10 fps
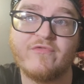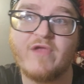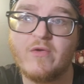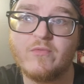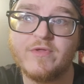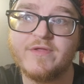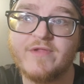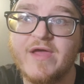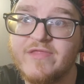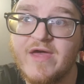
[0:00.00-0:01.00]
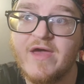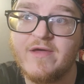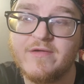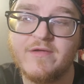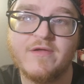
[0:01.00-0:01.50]
I really like
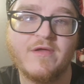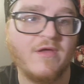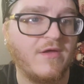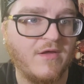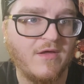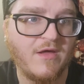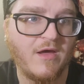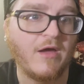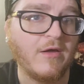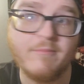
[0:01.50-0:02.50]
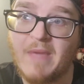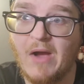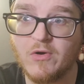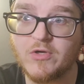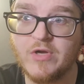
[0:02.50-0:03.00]
that.
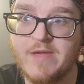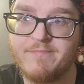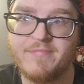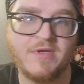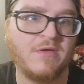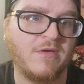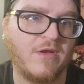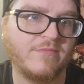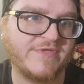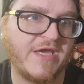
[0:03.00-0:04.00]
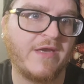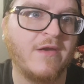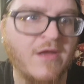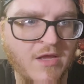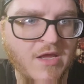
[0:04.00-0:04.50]
Power creep. You know what I'm saying?
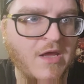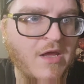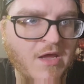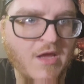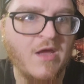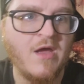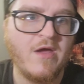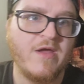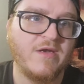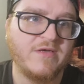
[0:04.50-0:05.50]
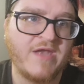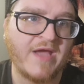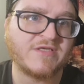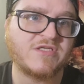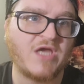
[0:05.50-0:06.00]

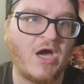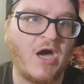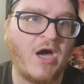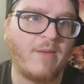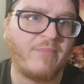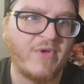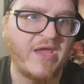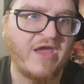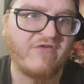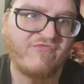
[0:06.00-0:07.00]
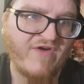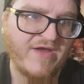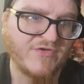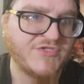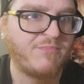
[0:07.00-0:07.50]
Next up, and
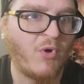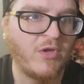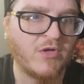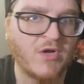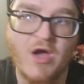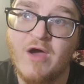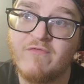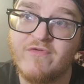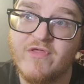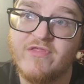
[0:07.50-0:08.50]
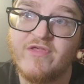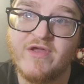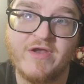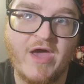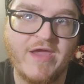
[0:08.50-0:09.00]
final spoiler of
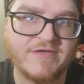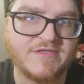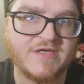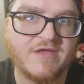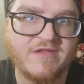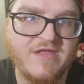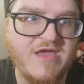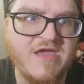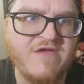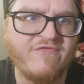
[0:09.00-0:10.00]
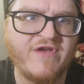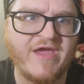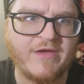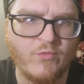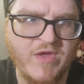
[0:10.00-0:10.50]
the night, the
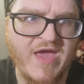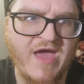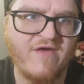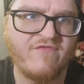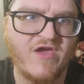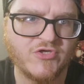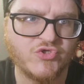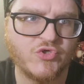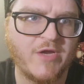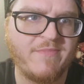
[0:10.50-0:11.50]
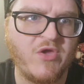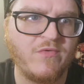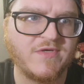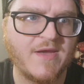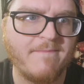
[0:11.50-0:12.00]
evening, we have
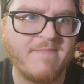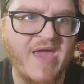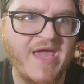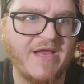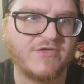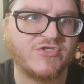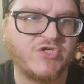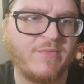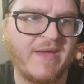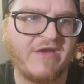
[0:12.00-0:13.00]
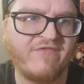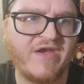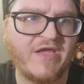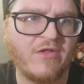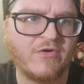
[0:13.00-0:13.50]
Tribute Mage. 2 mana of
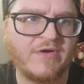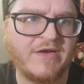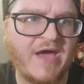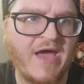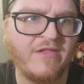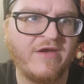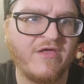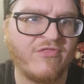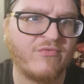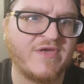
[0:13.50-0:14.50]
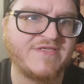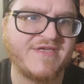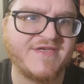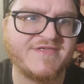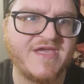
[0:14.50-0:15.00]
any color in an island,
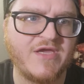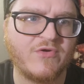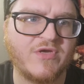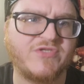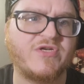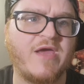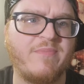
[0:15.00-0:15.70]
3/CC, creature type